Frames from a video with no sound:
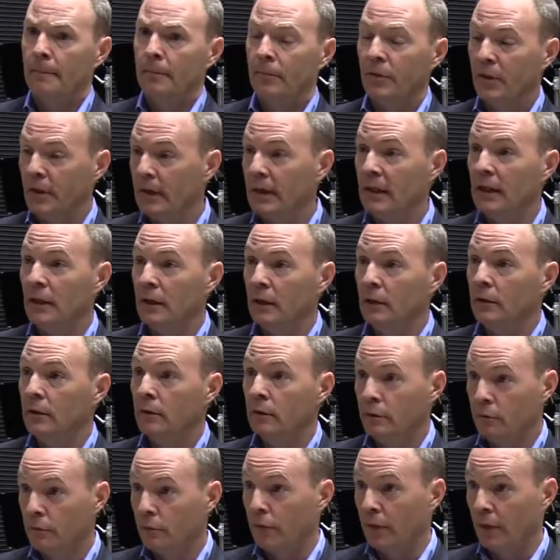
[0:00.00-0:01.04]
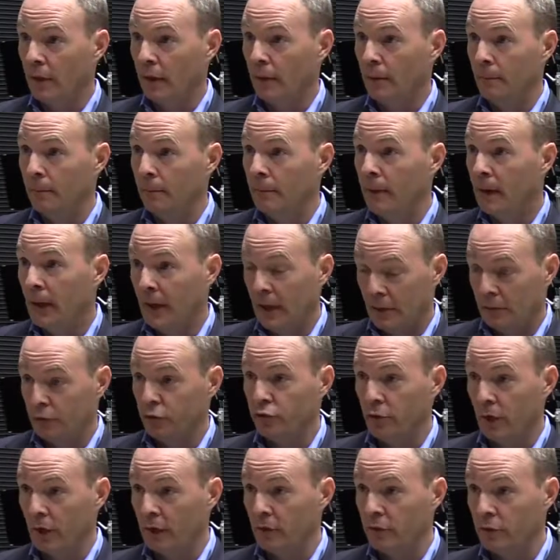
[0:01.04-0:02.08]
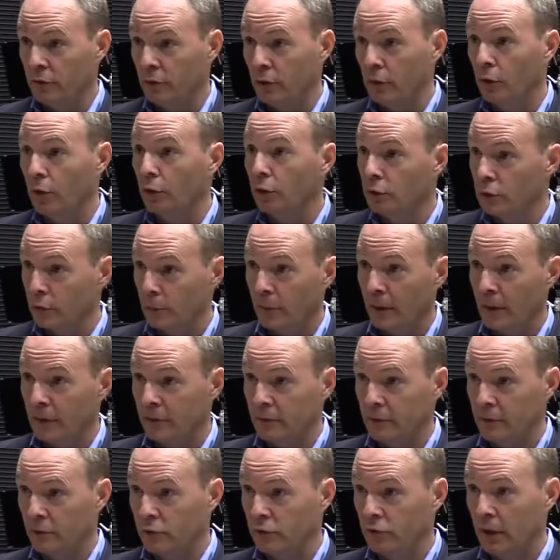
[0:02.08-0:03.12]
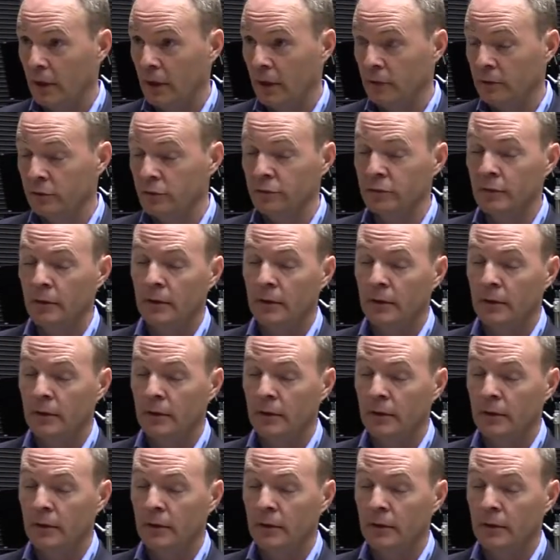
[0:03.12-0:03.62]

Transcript: the need for them has changed, the user base has changed.